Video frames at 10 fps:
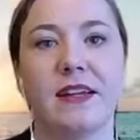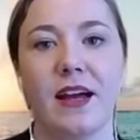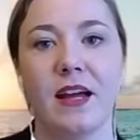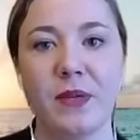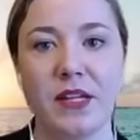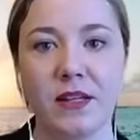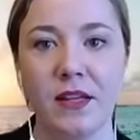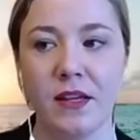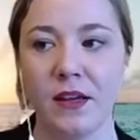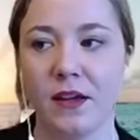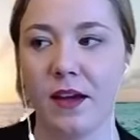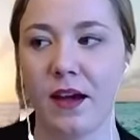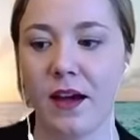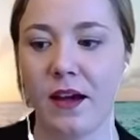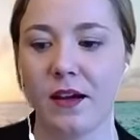I mean,
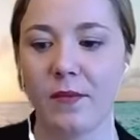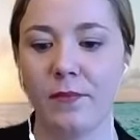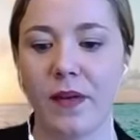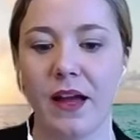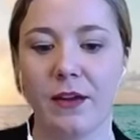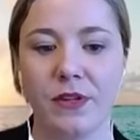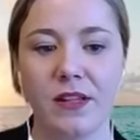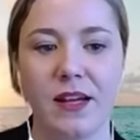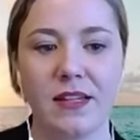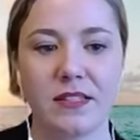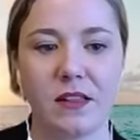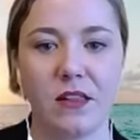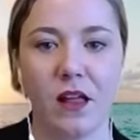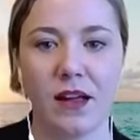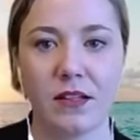I realized a
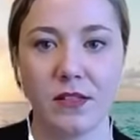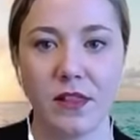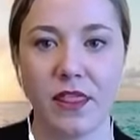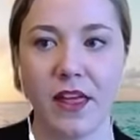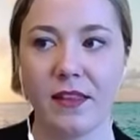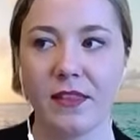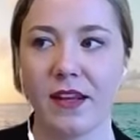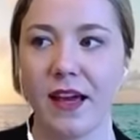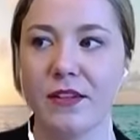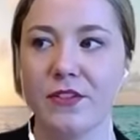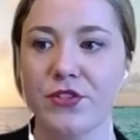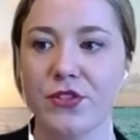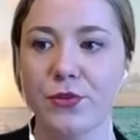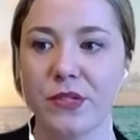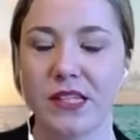lot then that I
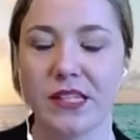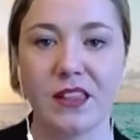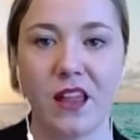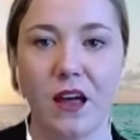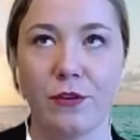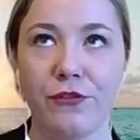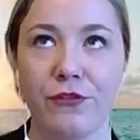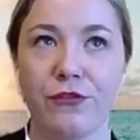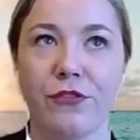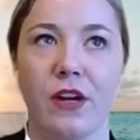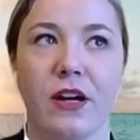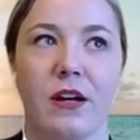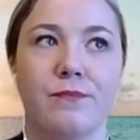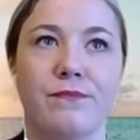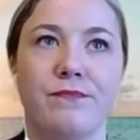do really love
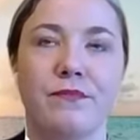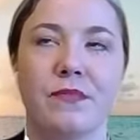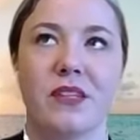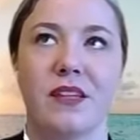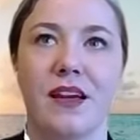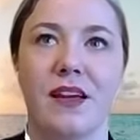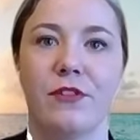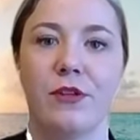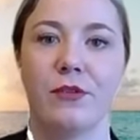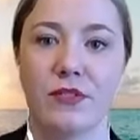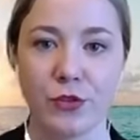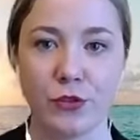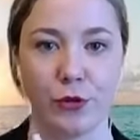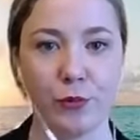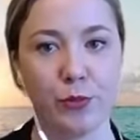kind of those
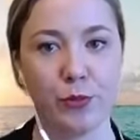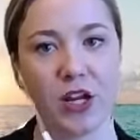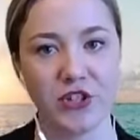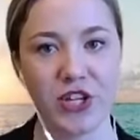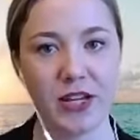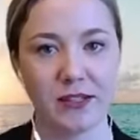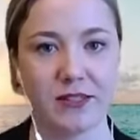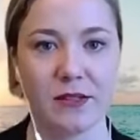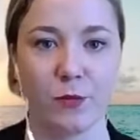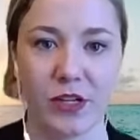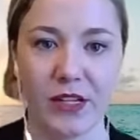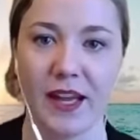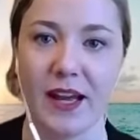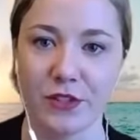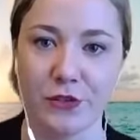group projects and working
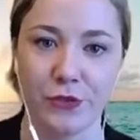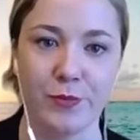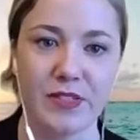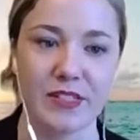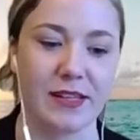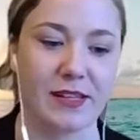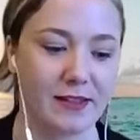as a group to like